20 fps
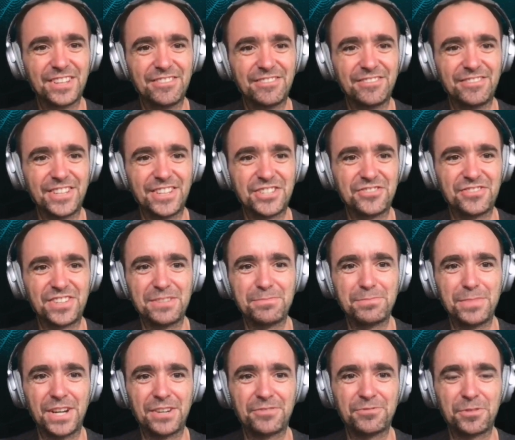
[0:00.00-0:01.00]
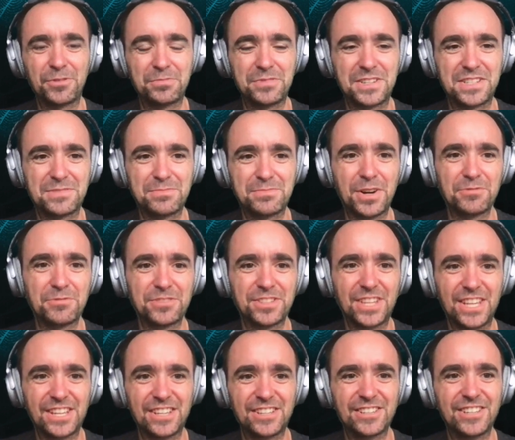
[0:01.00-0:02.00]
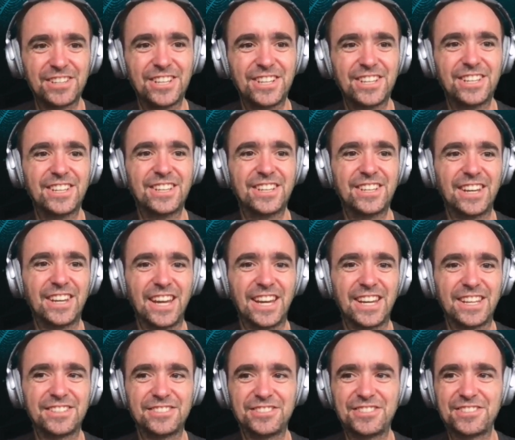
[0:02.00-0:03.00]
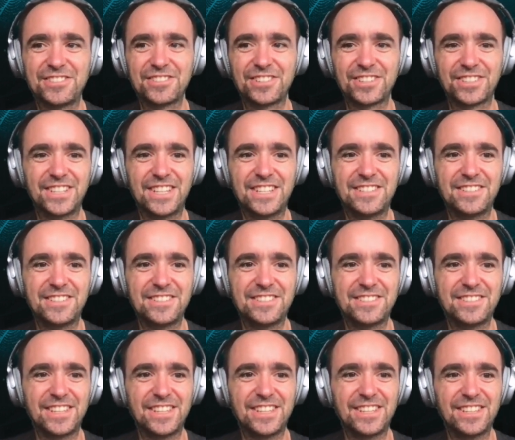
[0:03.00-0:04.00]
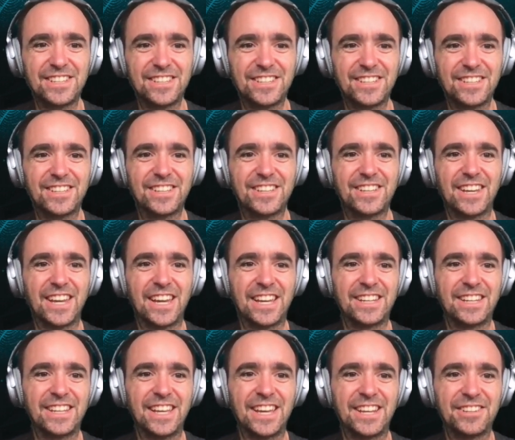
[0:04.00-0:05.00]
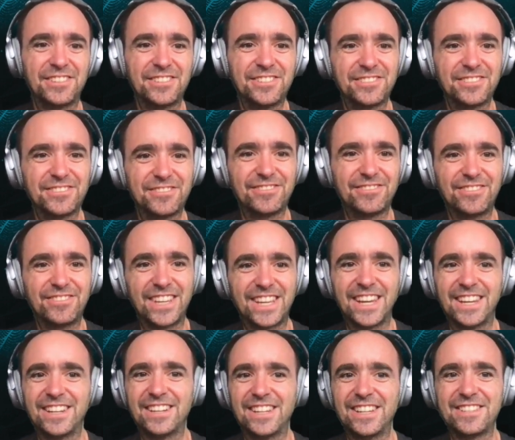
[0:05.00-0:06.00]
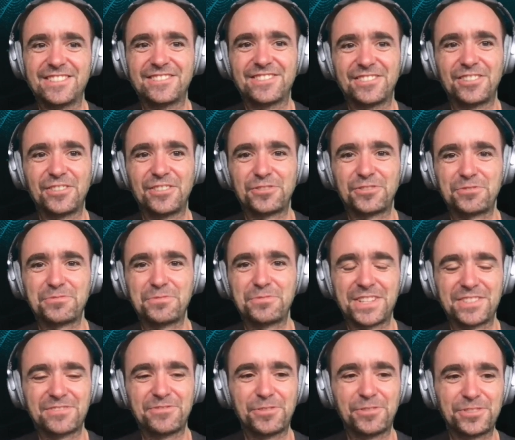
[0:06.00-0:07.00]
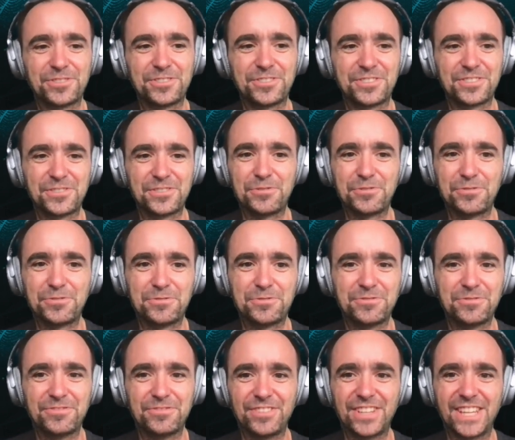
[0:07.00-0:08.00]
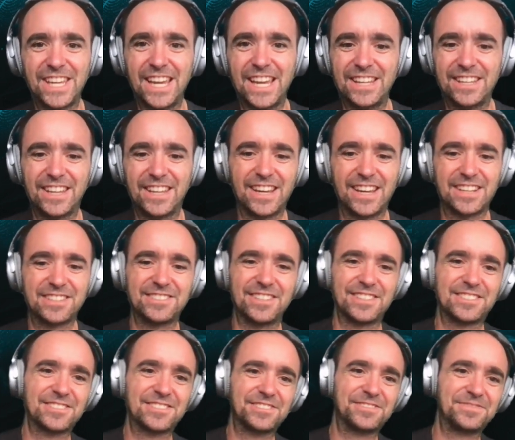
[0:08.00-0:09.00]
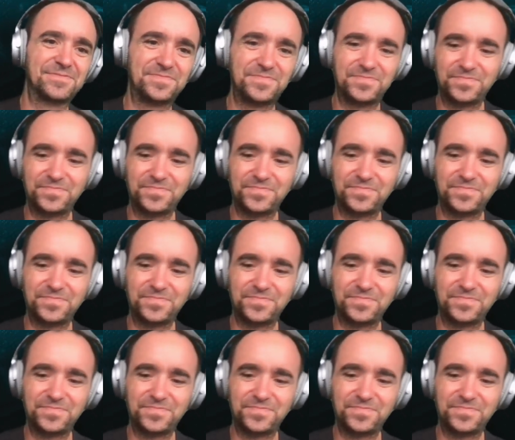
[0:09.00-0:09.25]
which will perform this mounting and restart TCC, and then we can list the documents folder, so we gained access.